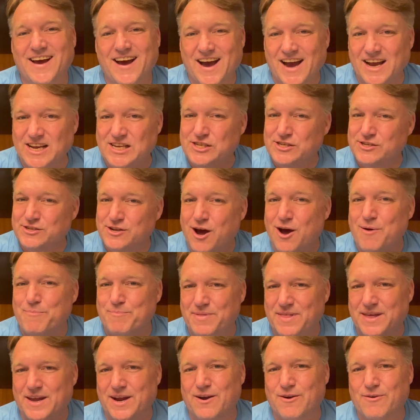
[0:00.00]
I
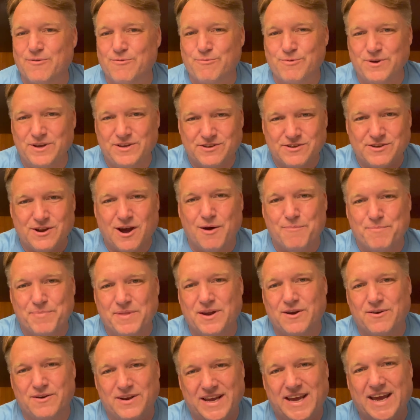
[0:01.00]
stopped there. We stopped
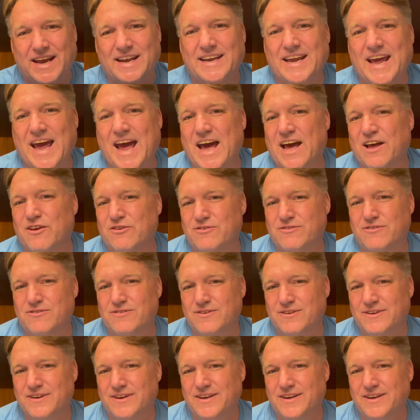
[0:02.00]
there to get gas.